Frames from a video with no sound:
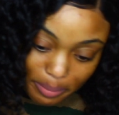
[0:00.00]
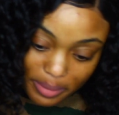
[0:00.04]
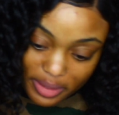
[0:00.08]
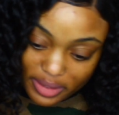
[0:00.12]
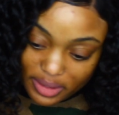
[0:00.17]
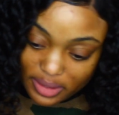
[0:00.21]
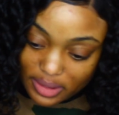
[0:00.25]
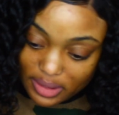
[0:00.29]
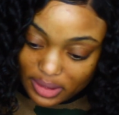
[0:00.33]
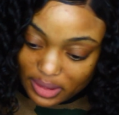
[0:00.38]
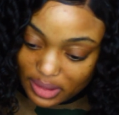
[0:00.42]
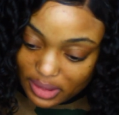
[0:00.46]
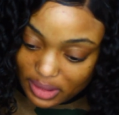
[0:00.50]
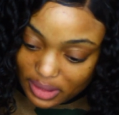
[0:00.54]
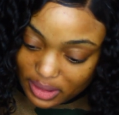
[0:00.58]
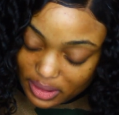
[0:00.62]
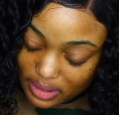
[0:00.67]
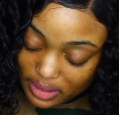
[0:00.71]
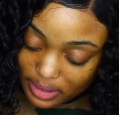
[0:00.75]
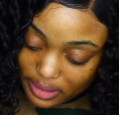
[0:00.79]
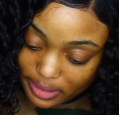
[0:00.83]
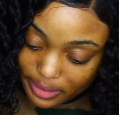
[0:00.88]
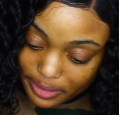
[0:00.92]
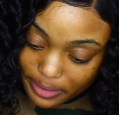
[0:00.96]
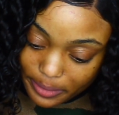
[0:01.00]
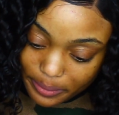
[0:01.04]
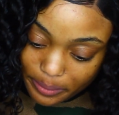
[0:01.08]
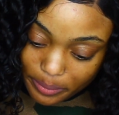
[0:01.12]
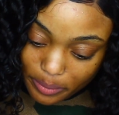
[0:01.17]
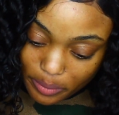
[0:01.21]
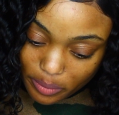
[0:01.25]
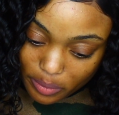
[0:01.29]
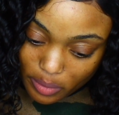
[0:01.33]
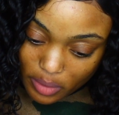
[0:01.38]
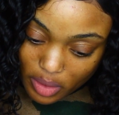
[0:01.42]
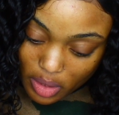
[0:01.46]
missing anything.
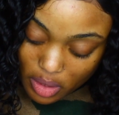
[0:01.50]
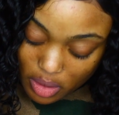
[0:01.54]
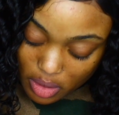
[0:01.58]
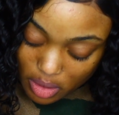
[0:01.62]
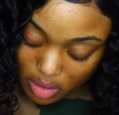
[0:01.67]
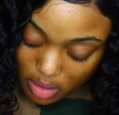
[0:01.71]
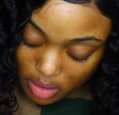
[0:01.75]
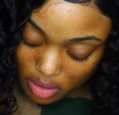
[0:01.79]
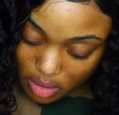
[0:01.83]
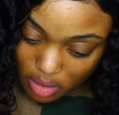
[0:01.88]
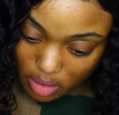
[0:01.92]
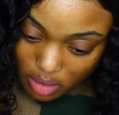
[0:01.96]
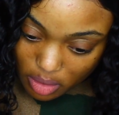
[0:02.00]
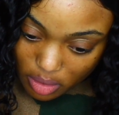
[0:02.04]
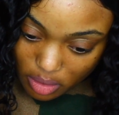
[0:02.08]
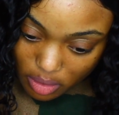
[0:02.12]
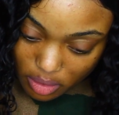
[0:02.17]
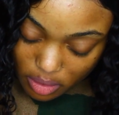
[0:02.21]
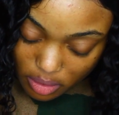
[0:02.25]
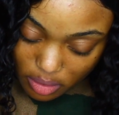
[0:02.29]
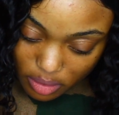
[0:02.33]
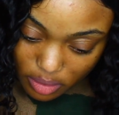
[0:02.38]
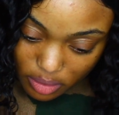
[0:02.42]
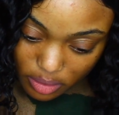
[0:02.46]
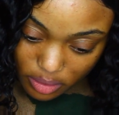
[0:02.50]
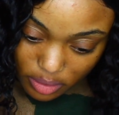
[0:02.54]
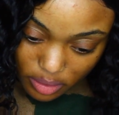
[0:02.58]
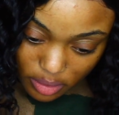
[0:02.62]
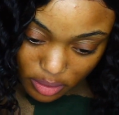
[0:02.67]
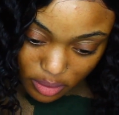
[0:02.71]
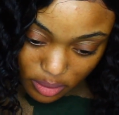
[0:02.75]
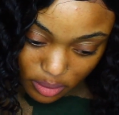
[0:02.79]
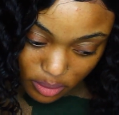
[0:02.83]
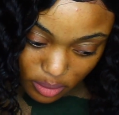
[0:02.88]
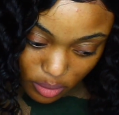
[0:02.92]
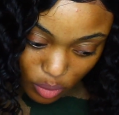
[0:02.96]

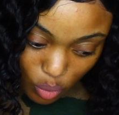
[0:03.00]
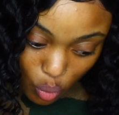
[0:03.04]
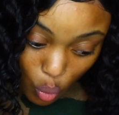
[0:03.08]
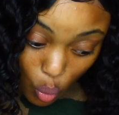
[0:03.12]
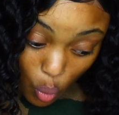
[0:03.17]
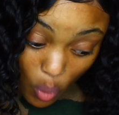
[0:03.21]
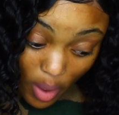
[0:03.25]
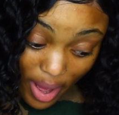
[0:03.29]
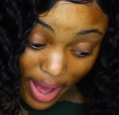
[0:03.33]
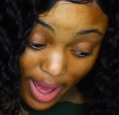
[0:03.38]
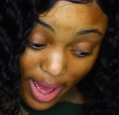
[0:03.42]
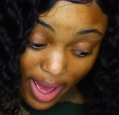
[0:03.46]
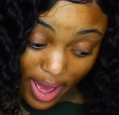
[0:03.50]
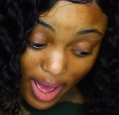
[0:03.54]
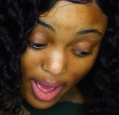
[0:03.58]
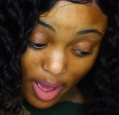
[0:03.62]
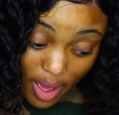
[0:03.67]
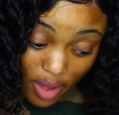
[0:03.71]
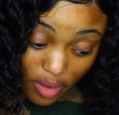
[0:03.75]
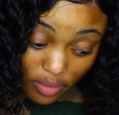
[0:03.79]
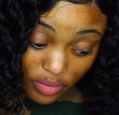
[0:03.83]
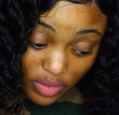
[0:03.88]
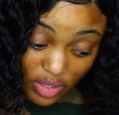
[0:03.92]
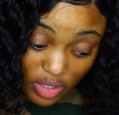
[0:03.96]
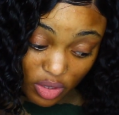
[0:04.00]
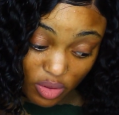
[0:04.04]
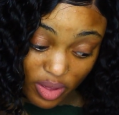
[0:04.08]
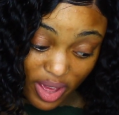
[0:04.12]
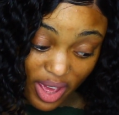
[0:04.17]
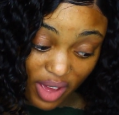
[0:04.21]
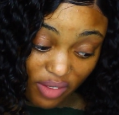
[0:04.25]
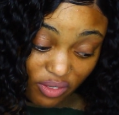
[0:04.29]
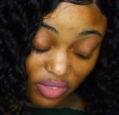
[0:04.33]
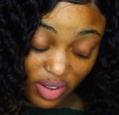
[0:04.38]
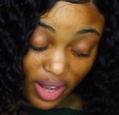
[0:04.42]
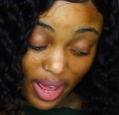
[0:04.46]
Wow. Then you
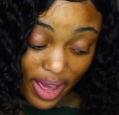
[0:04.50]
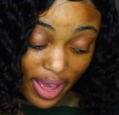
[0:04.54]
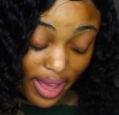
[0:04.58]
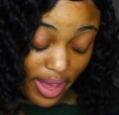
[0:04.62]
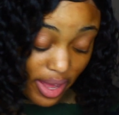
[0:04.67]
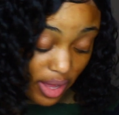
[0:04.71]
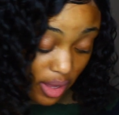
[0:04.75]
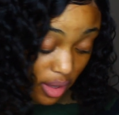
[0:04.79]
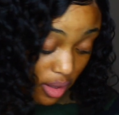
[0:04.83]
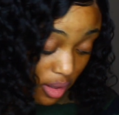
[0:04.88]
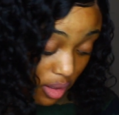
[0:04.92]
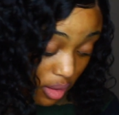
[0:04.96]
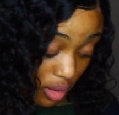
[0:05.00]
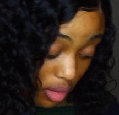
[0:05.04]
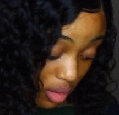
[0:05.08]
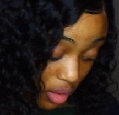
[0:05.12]
have like